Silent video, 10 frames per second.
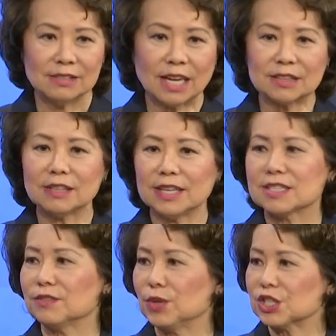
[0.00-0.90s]
not the
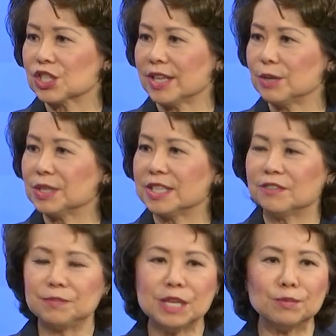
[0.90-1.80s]
least of which they would
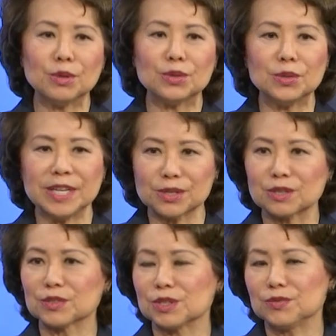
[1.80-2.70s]
give people who
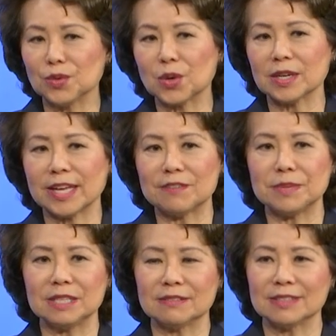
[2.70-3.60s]
heretofore have
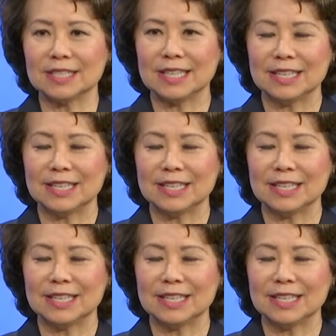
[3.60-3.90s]
been